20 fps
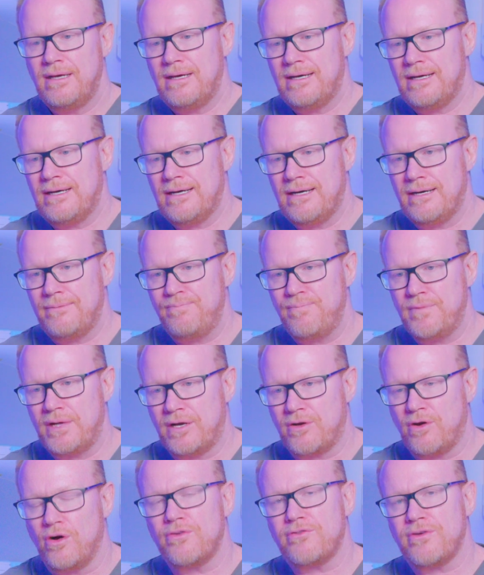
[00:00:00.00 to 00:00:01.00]

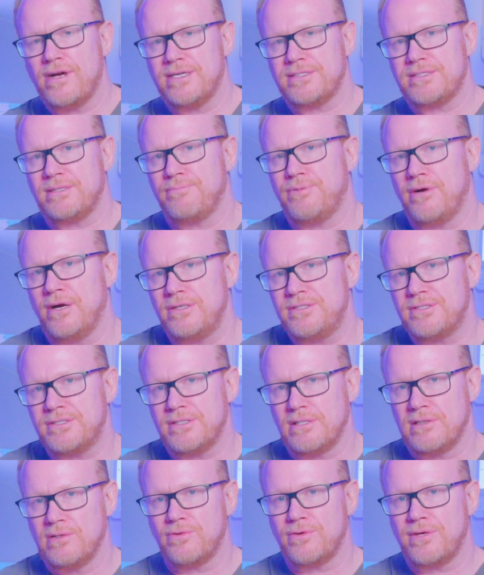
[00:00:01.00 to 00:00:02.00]
a contrast approach
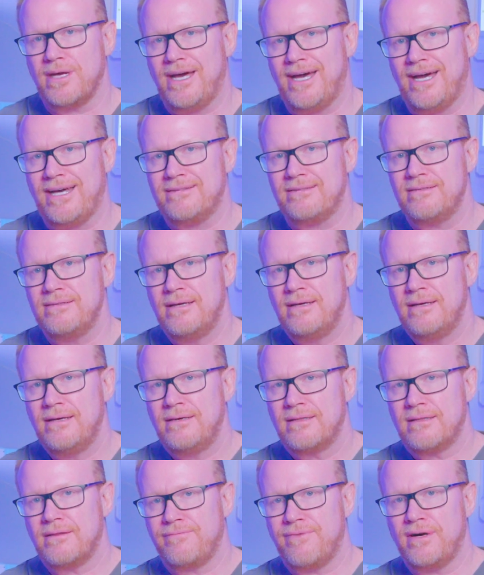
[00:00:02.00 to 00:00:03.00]
to look at
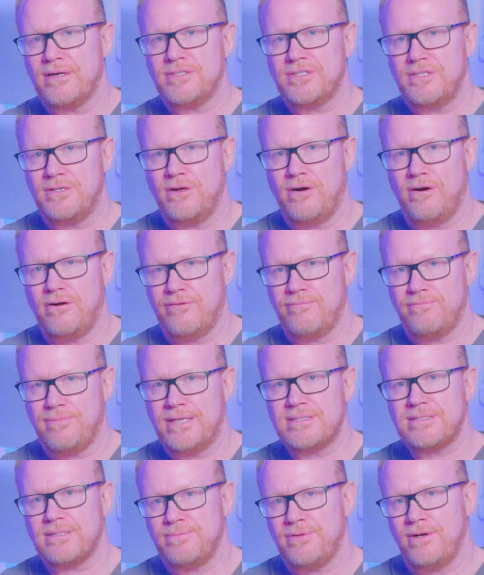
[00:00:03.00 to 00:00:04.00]
the function of
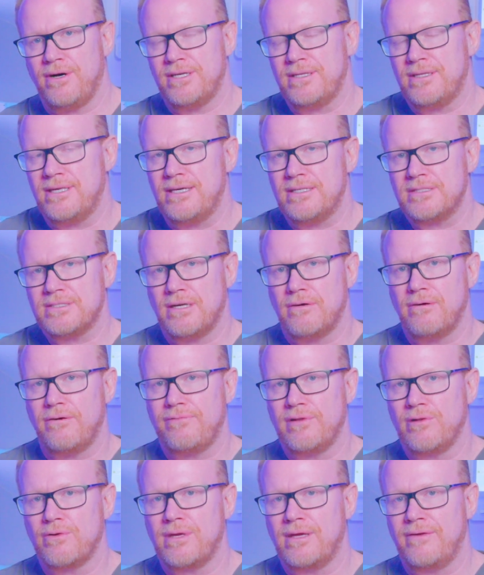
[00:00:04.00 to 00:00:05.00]
blood supply there. So
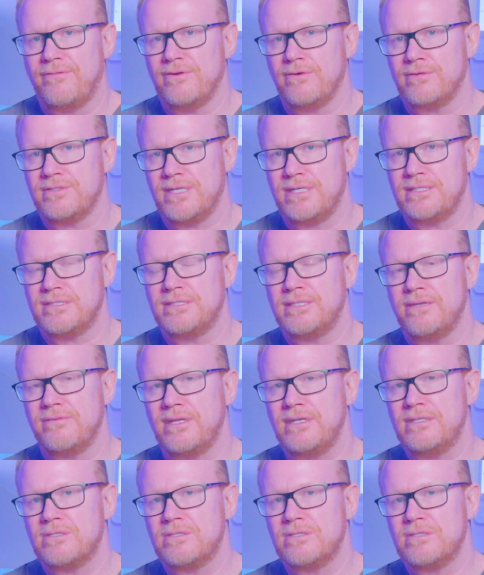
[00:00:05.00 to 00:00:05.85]
if we're looking for sensitivity